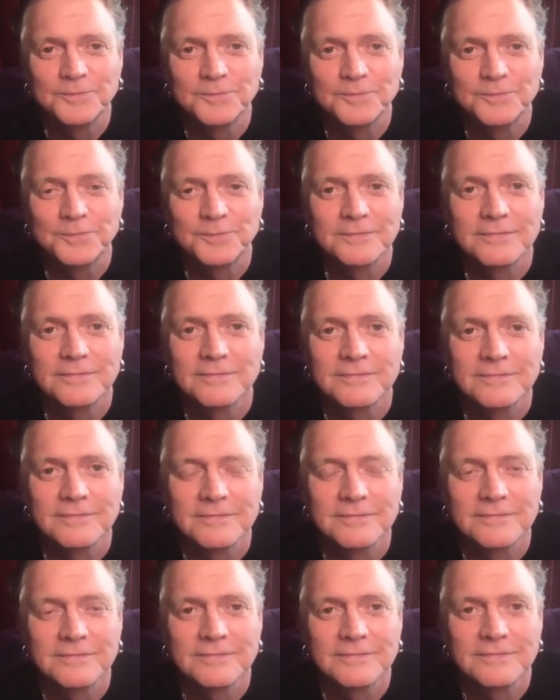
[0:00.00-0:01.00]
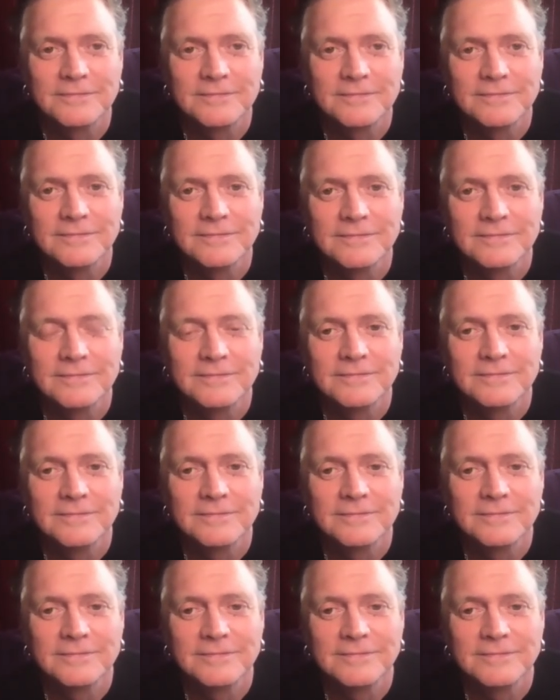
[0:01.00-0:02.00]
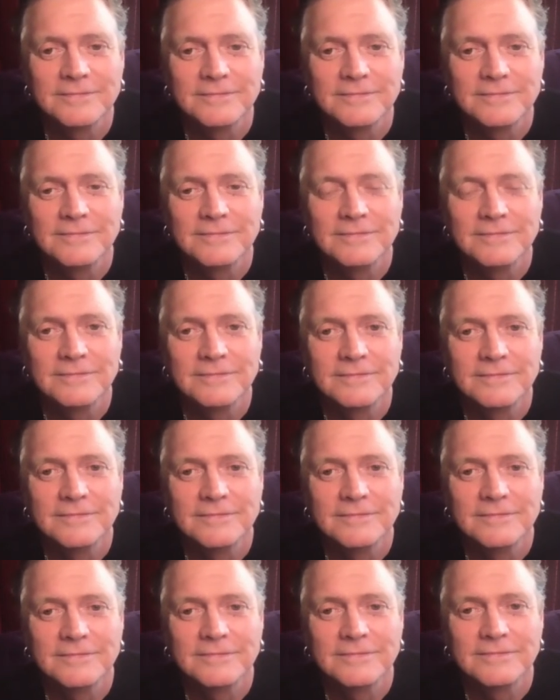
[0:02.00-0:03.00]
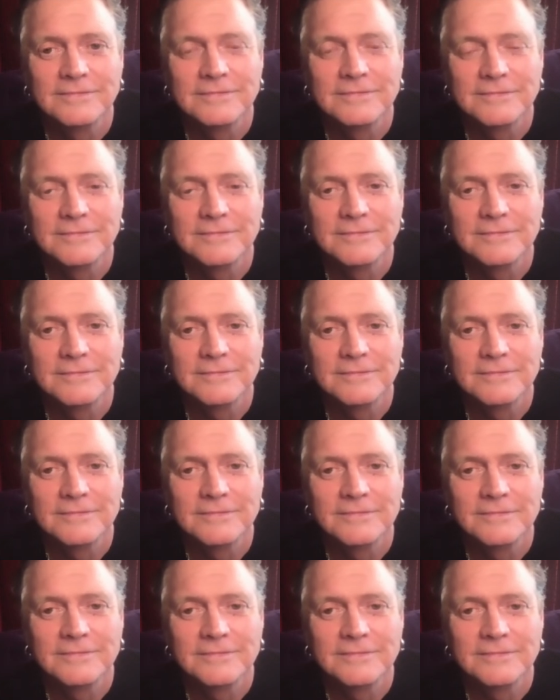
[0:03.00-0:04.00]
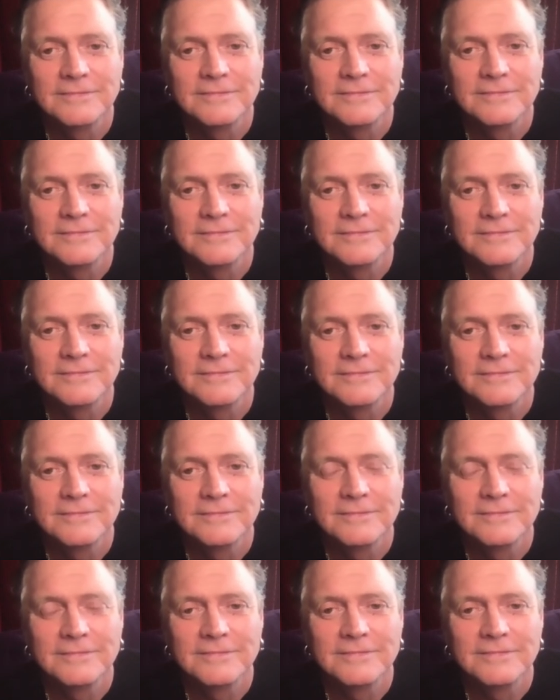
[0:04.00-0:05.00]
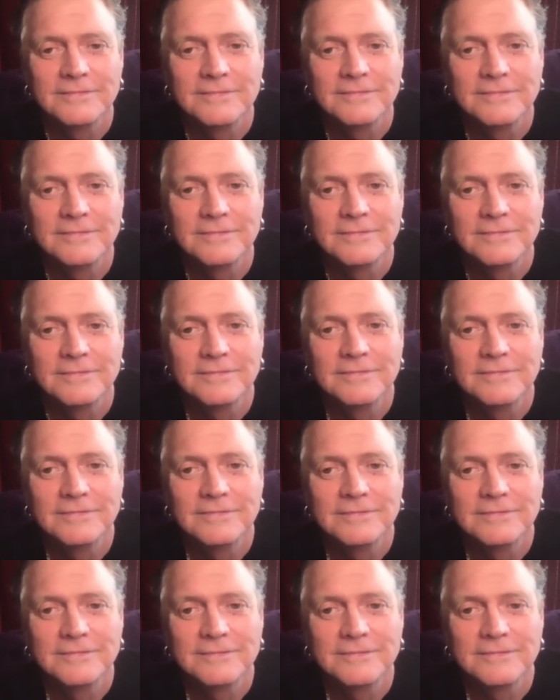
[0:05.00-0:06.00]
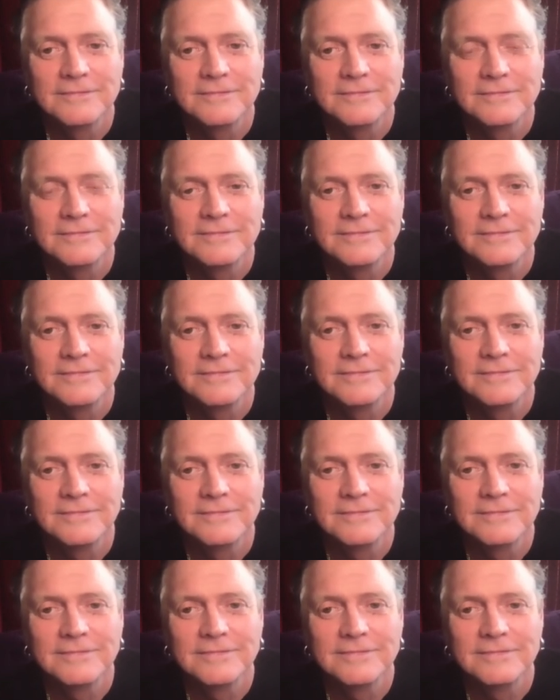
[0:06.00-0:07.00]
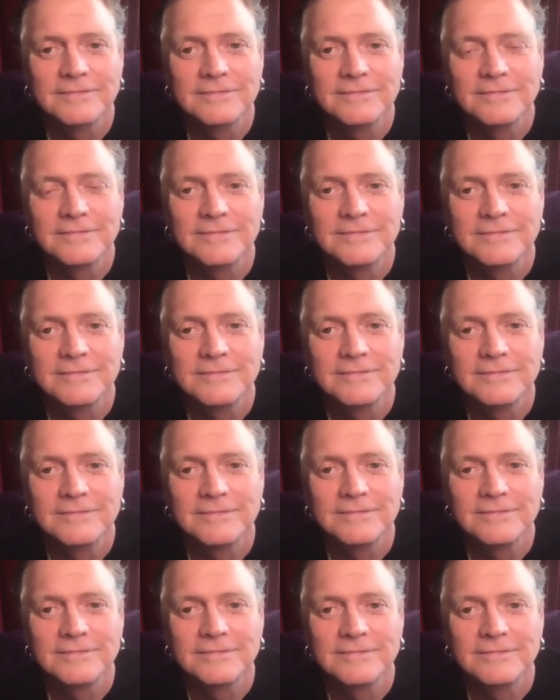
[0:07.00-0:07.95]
(silent)